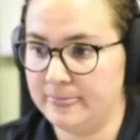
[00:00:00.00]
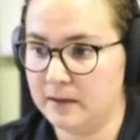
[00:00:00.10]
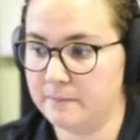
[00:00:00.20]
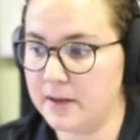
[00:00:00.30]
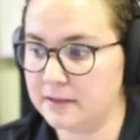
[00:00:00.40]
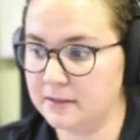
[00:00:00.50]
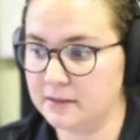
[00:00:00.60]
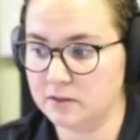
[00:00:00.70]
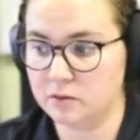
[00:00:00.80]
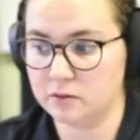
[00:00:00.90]
Come back to this
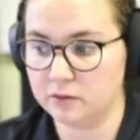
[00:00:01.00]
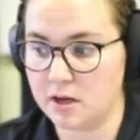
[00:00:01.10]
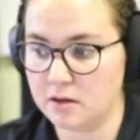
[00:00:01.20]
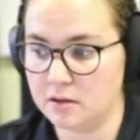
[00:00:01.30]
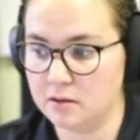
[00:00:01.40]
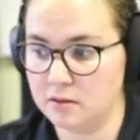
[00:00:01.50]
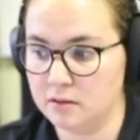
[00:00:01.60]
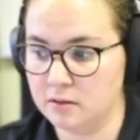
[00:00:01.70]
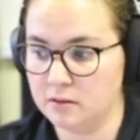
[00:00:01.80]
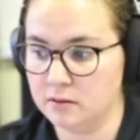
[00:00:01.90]
Google Doc.
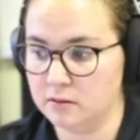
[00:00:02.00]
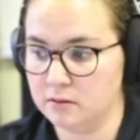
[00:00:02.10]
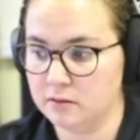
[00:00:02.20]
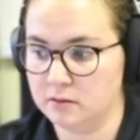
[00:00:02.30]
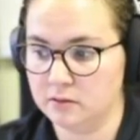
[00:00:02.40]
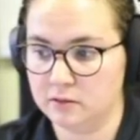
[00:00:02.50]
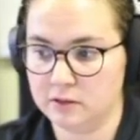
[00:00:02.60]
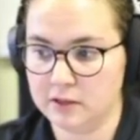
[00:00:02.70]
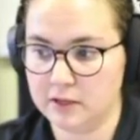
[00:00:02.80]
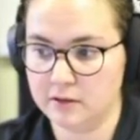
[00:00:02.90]

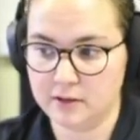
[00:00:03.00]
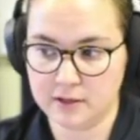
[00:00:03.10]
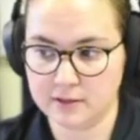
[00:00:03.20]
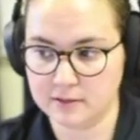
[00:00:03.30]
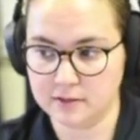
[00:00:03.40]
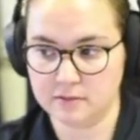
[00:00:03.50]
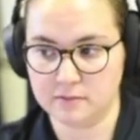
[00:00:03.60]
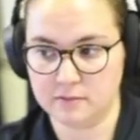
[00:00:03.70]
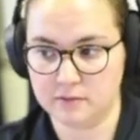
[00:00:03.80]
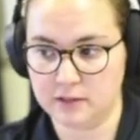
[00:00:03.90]
Clarinets.
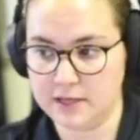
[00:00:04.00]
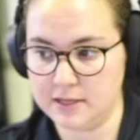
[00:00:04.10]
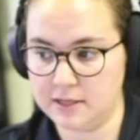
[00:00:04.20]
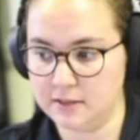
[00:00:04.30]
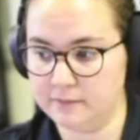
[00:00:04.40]
Link it.